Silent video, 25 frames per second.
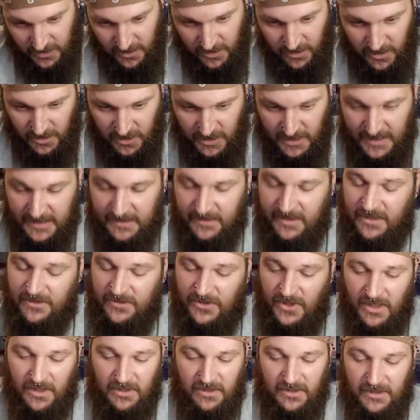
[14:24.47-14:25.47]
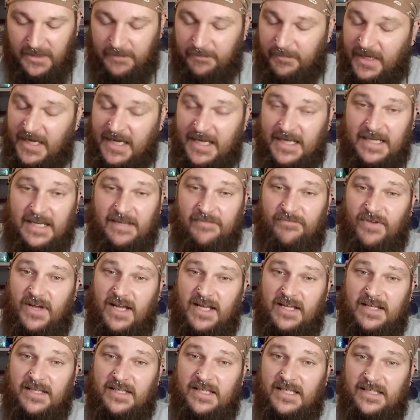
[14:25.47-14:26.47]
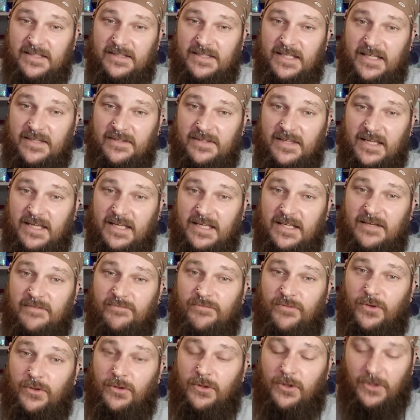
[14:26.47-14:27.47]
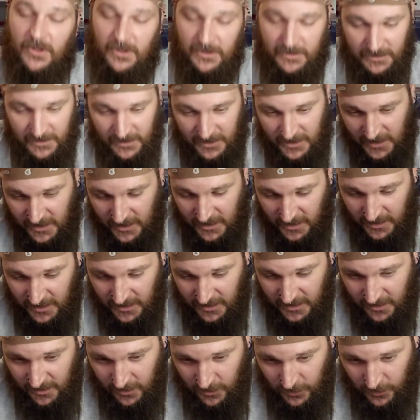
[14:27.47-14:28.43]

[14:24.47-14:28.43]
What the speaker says: Alright, the Ducklet, man, if I could get that thing in full art.